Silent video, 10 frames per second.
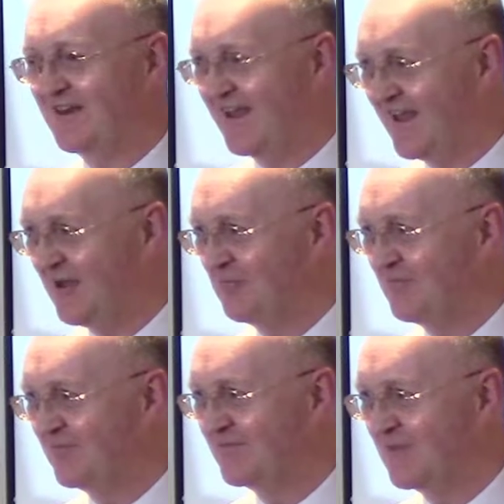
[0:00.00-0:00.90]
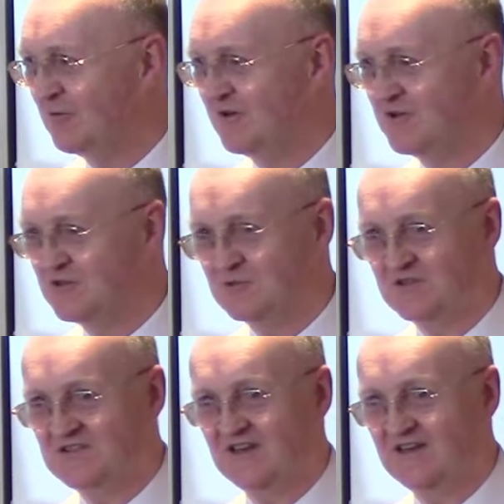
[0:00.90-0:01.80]
game when you do
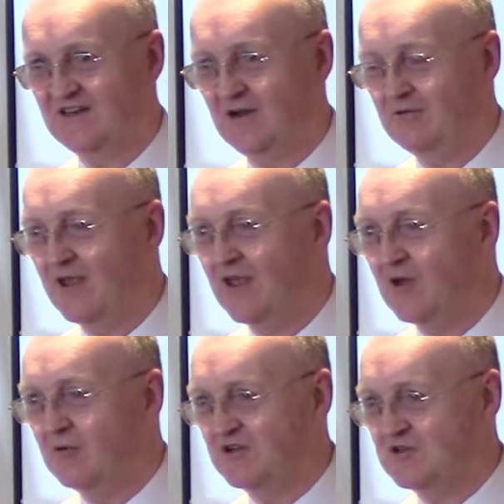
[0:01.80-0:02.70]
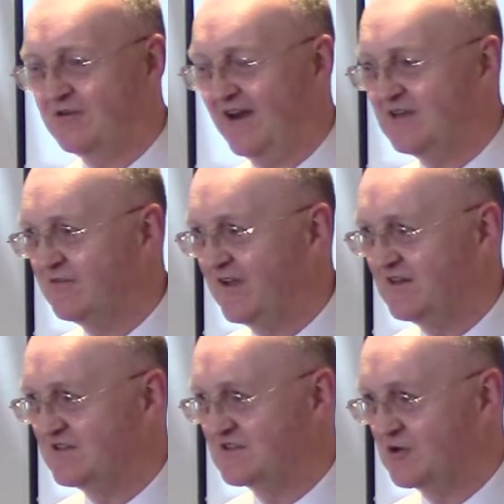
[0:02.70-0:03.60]
it sitting down. What you're
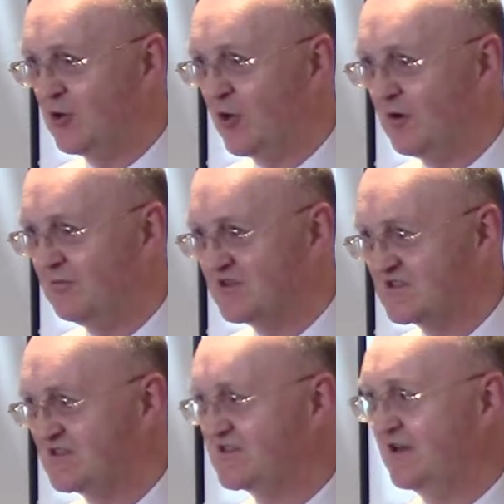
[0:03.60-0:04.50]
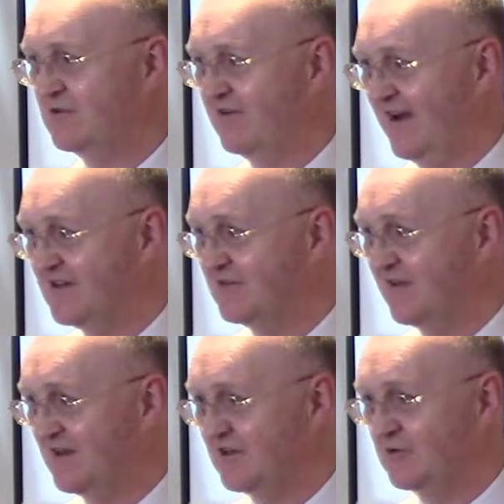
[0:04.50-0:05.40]
activating is the core muscles, and you're
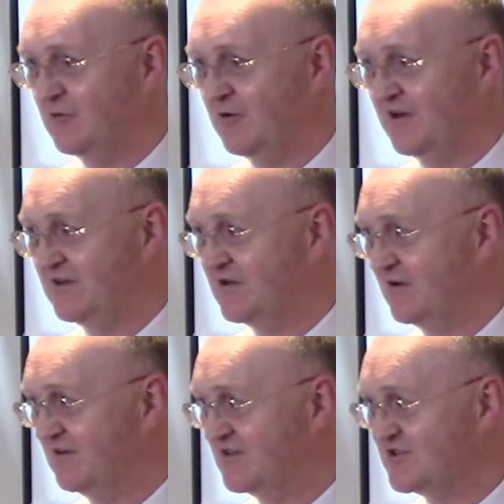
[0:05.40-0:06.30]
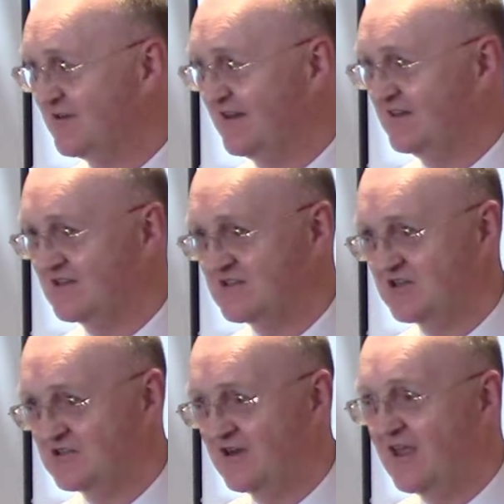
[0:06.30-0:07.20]
activating your own internal strength,
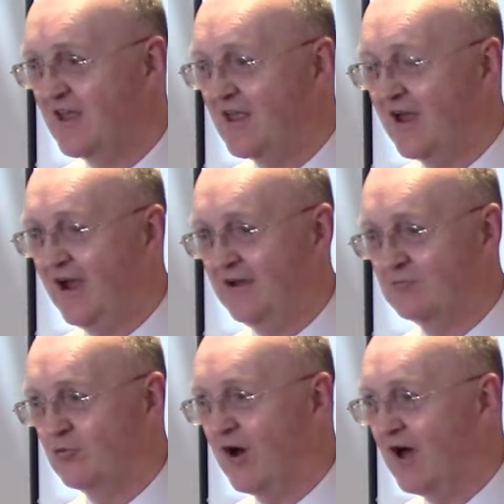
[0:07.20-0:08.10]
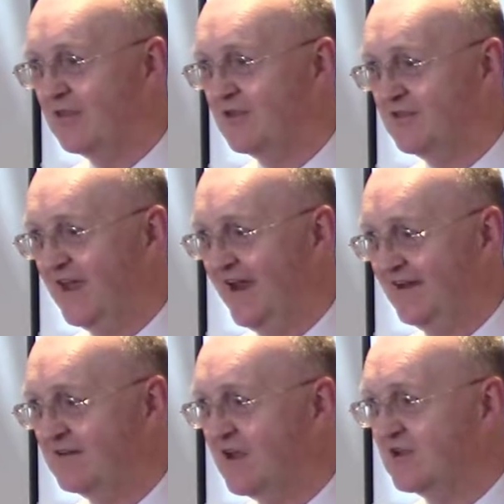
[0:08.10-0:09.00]
etc. And rather
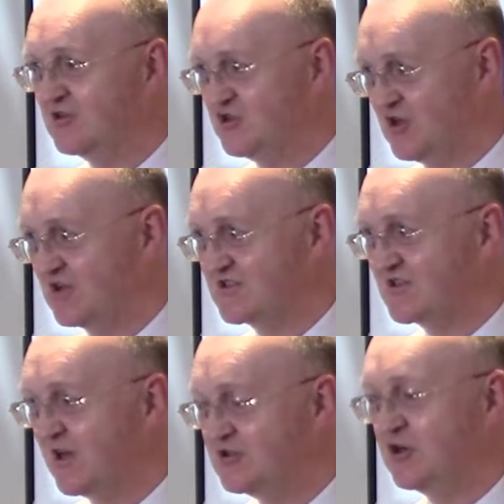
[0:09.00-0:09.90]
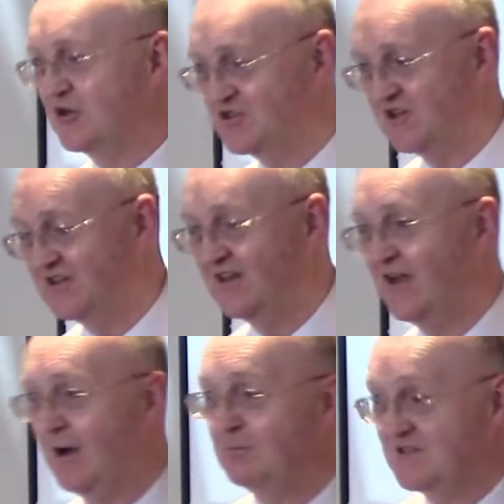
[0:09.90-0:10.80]
than just touching the
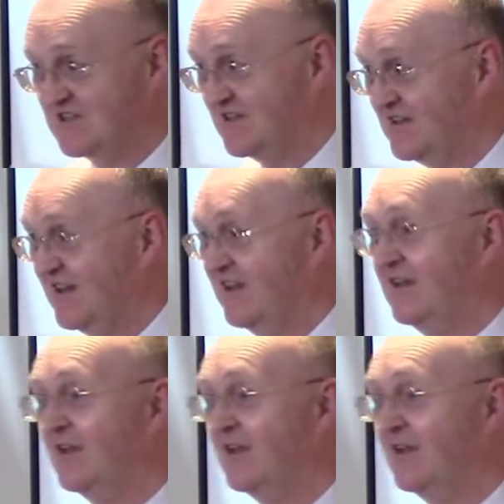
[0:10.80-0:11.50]
opposite knee,